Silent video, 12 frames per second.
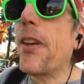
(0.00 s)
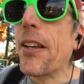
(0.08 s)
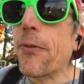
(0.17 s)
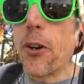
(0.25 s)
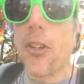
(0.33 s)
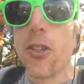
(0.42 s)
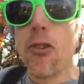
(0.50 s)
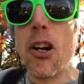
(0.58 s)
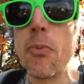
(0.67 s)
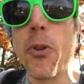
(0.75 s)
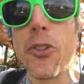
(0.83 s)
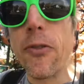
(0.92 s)
as far as
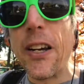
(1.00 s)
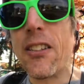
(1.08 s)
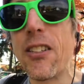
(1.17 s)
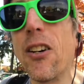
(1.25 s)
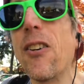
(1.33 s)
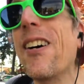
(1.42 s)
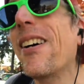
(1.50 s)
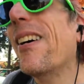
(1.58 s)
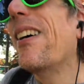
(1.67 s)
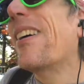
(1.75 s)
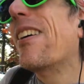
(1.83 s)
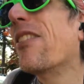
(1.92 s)
crush promotional fights go,
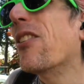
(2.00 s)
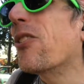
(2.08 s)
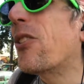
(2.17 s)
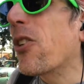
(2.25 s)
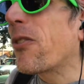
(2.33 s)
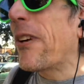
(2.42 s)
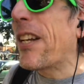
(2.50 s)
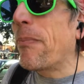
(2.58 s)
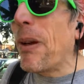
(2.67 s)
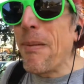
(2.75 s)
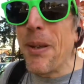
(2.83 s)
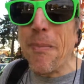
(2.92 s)
those fights
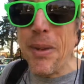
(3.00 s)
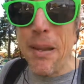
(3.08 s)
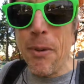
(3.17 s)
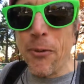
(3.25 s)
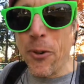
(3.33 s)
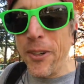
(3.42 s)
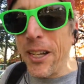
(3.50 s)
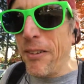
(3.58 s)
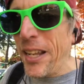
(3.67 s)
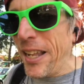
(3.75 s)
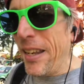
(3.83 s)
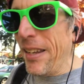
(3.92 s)
may get made before Devin
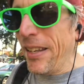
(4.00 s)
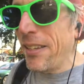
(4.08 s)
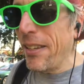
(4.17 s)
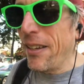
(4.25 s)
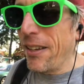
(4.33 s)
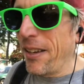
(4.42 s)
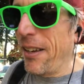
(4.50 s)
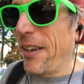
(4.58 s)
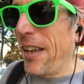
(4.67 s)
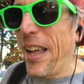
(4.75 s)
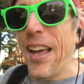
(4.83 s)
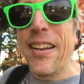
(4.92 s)
Haney.
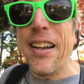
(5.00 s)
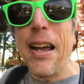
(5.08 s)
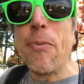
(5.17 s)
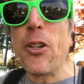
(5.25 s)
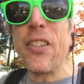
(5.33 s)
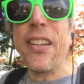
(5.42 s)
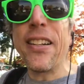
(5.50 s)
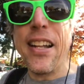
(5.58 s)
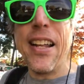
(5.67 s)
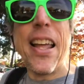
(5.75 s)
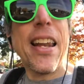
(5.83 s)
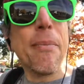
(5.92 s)
And I personally think
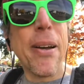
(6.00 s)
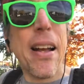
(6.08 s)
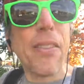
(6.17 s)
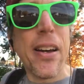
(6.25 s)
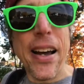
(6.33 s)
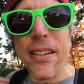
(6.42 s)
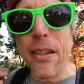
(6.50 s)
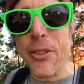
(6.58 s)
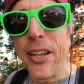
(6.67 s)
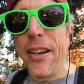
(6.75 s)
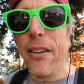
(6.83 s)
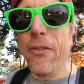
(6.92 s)
that Haney might have the highest
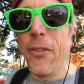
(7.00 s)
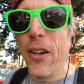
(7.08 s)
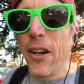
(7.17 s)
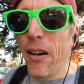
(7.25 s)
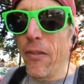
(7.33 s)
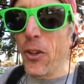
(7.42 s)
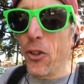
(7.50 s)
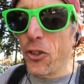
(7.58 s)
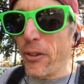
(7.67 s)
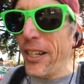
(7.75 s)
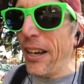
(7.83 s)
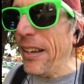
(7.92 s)
upside of, of those
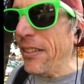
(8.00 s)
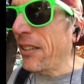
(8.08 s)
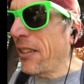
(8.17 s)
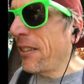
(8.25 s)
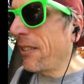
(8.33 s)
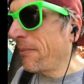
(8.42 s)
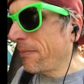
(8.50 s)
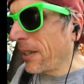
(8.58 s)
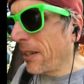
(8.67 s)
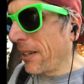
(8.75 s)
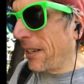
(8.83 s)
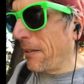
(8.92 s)
three guys.
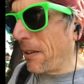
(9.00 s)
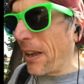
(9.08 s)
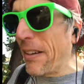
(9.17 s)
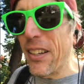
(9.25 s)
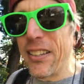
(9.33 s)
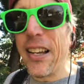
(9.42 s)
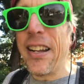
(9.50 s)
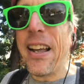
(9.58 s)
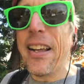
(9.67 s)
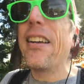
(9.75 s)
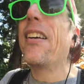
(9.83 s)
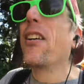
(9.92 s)
I'm just saying that